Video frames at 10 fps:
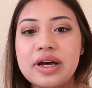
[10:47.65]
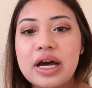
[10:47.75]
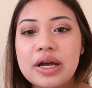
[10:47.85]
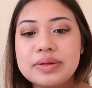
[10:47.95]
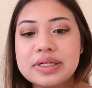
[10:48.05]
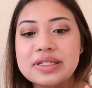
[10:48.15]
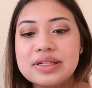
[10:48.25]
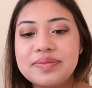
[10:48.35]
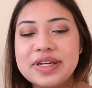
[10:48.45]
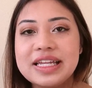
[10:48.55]
I
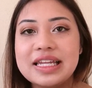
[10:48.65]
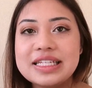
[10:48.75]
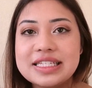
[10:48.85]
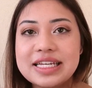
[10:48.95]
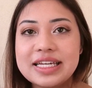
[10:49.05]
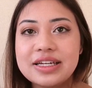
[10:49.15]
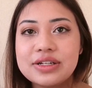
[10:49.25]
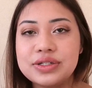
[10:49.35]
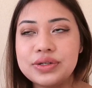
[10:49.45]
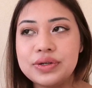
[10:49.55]
will be listening
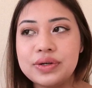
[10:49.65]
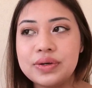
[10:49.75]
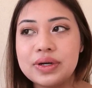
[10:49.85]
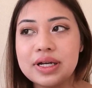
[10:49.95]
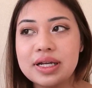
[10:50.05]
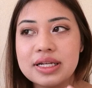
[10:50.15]
to